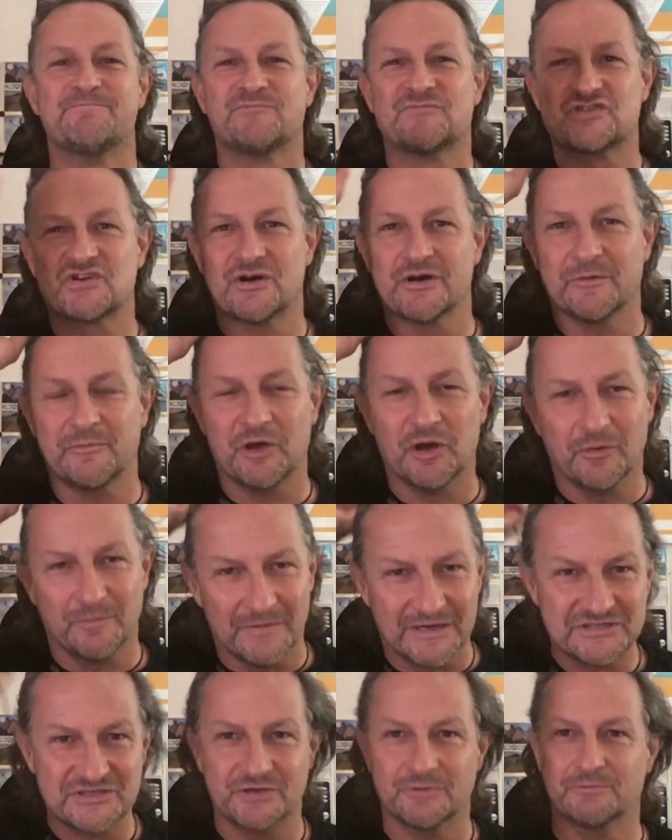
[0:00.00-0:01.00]
Sorting my own
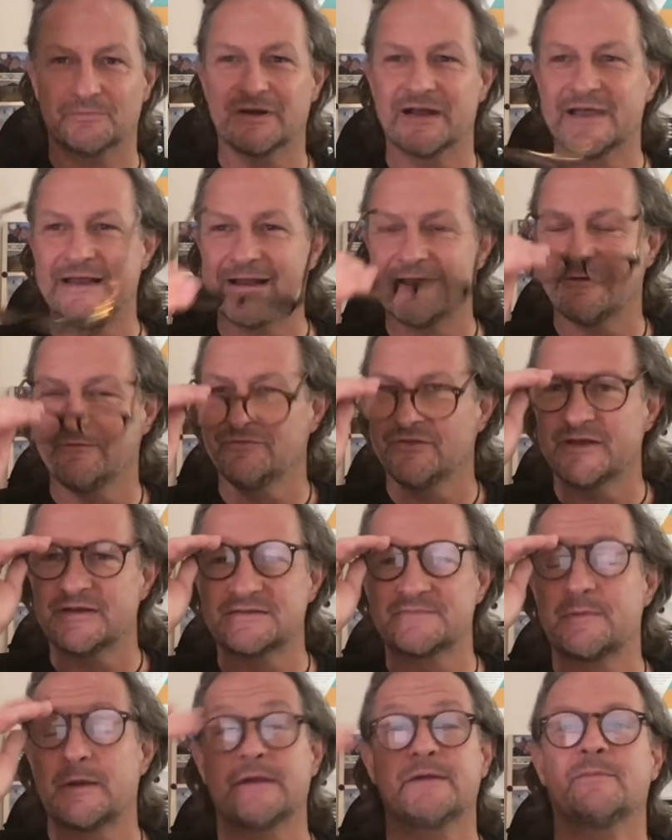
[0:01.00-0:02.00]
messed up brain out and then
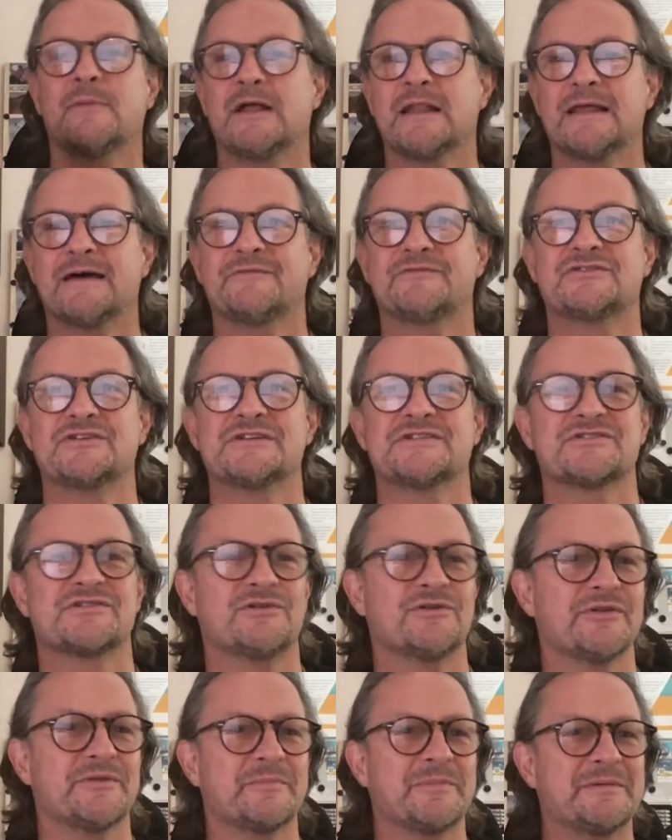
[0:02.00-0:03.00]
spending my life trying to
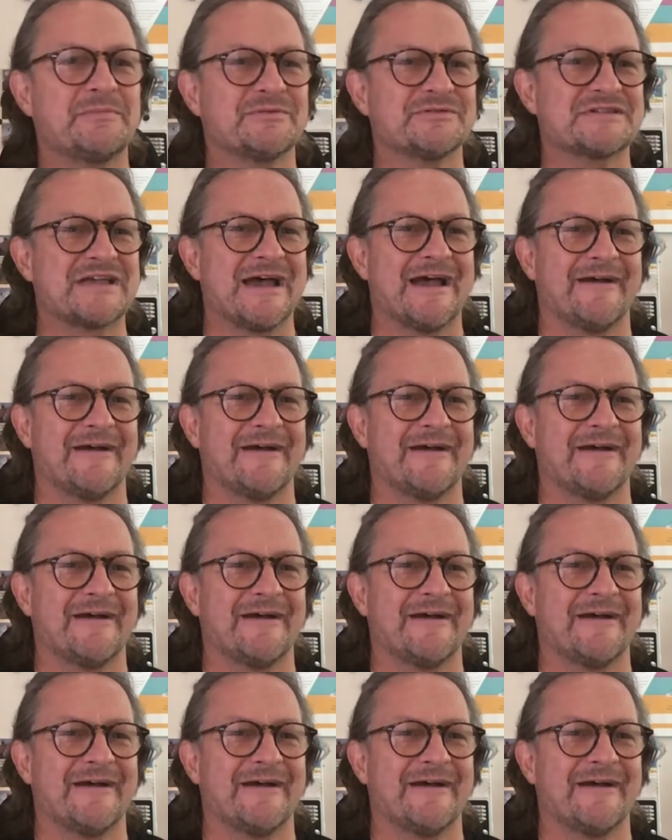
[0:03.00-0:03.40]
sort other people's